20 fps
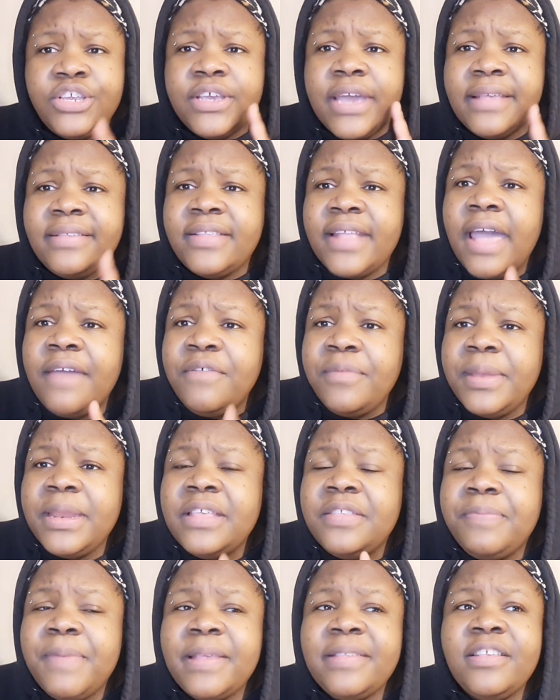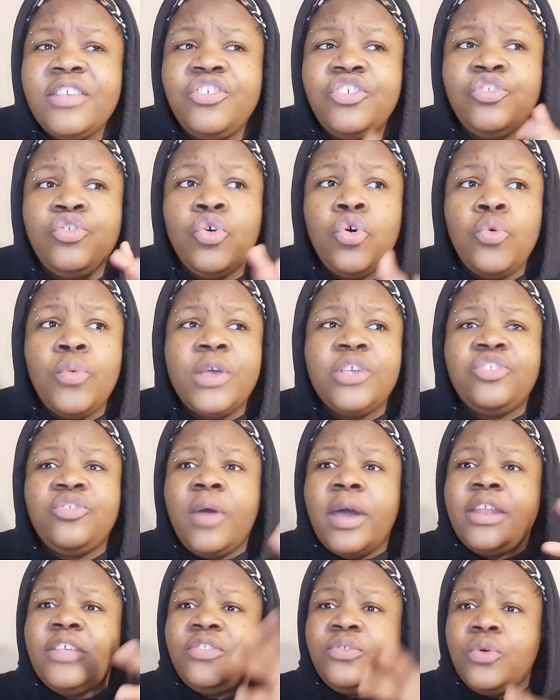She gets into everybody's business. She's always
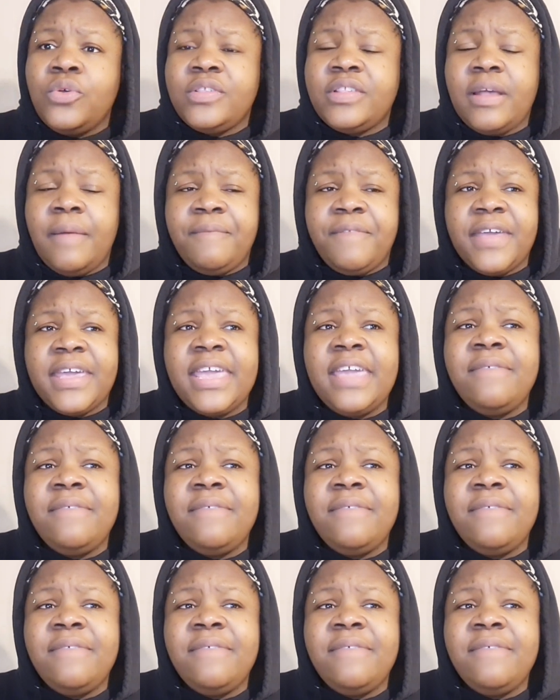trying to sort something.